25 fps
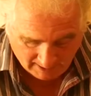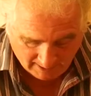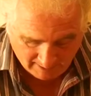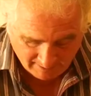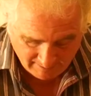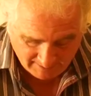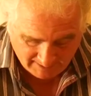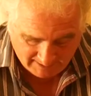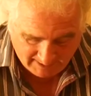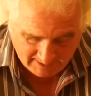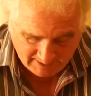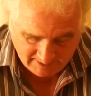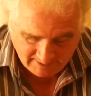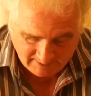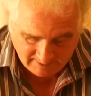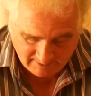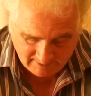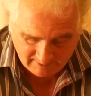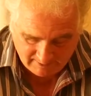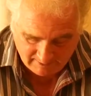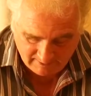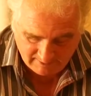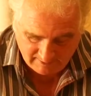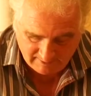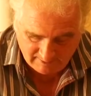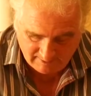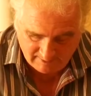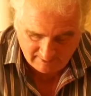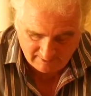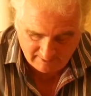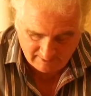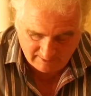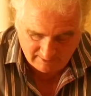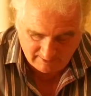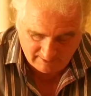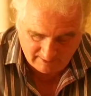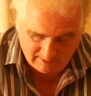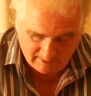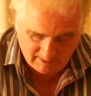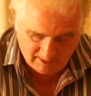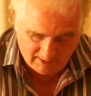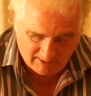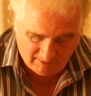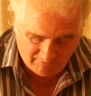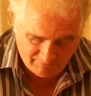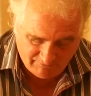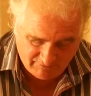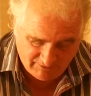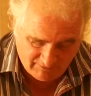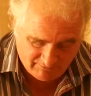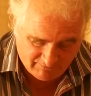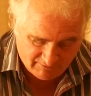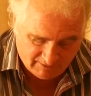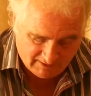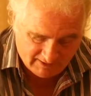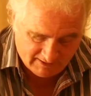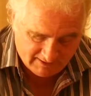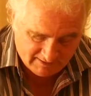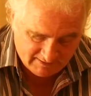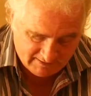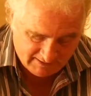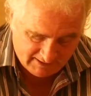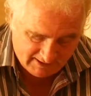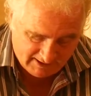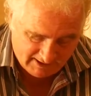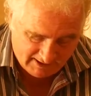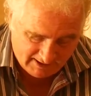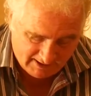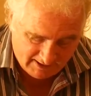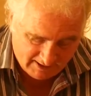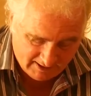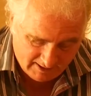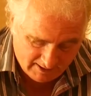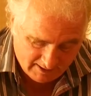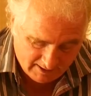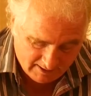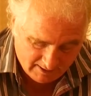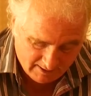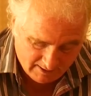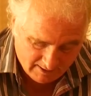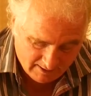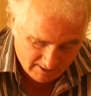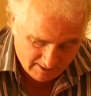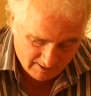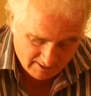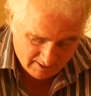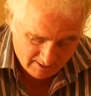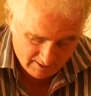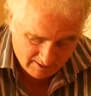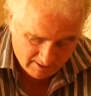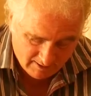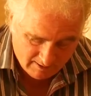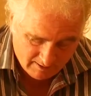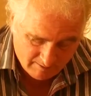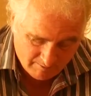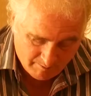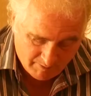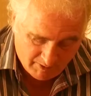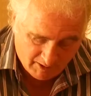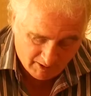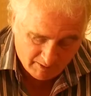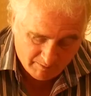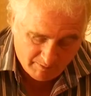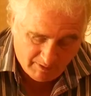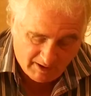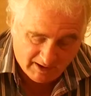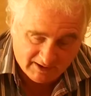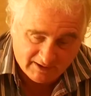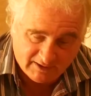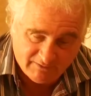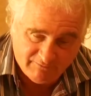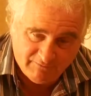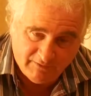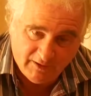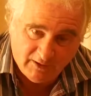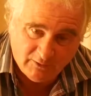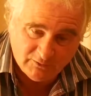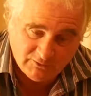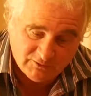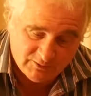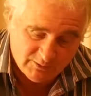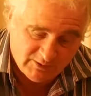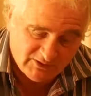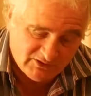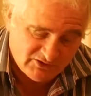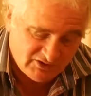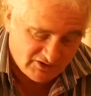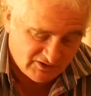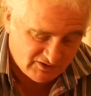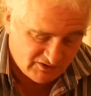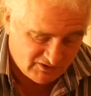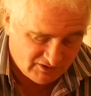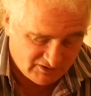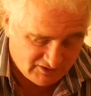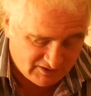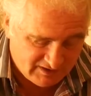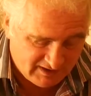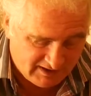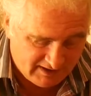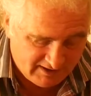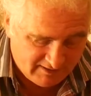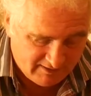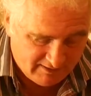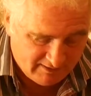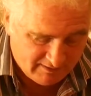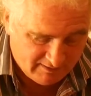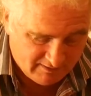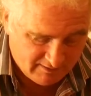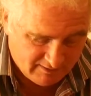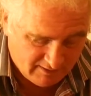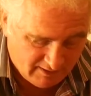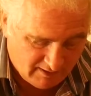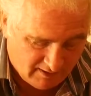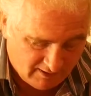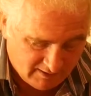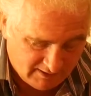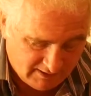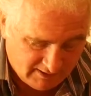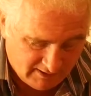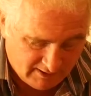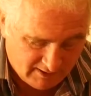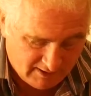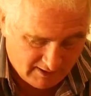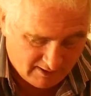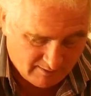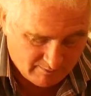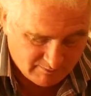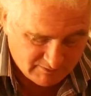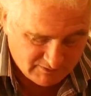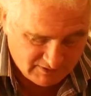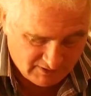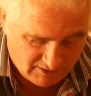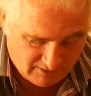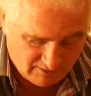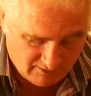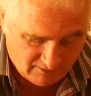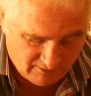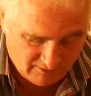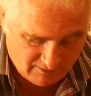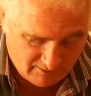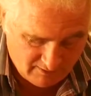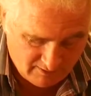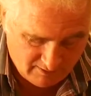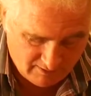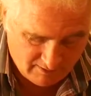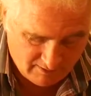And then after you've cleared the air, plug back the flow switches, you see the light comes on.